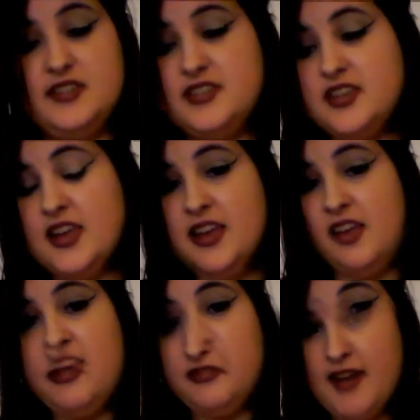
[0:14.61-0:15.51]
So for
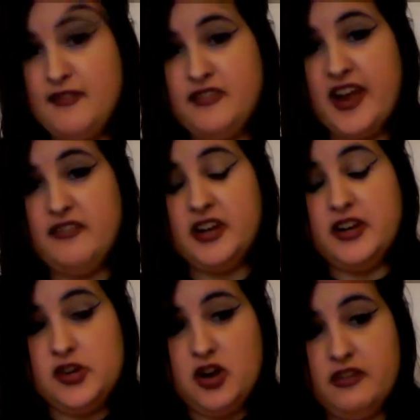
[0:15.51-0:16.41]
the 5
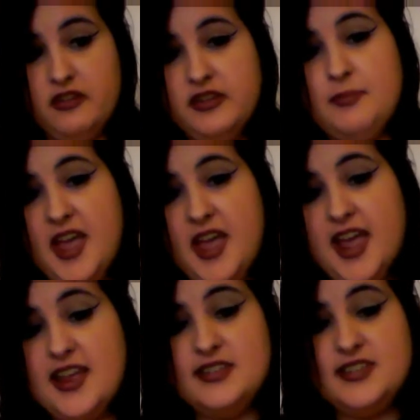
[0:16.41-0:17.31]
favourite Gothic
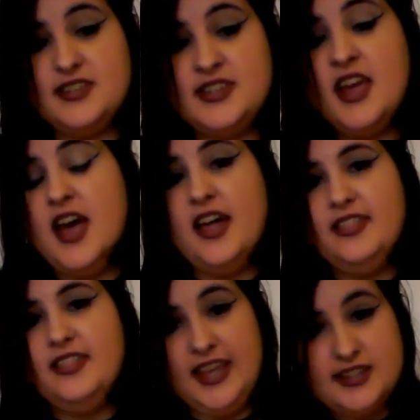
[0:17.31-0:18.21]
bands,
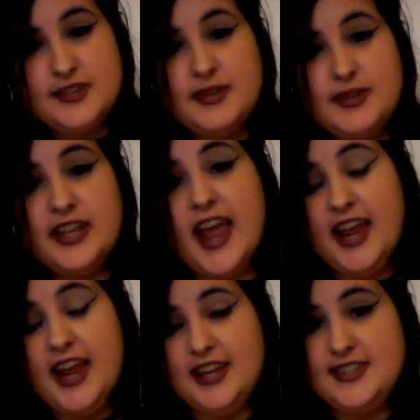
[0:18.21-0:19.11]
these are really
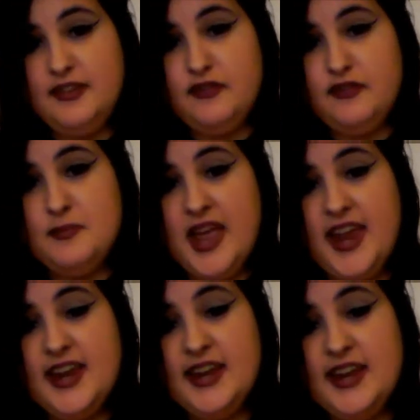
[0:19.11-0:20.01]
easy for
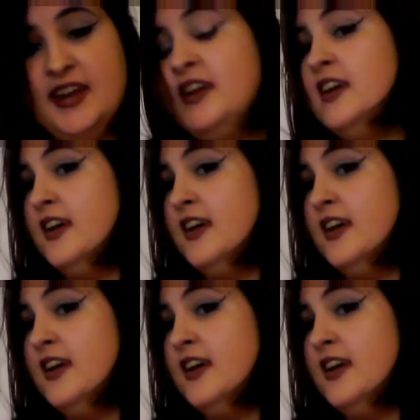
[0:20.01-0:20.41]
me.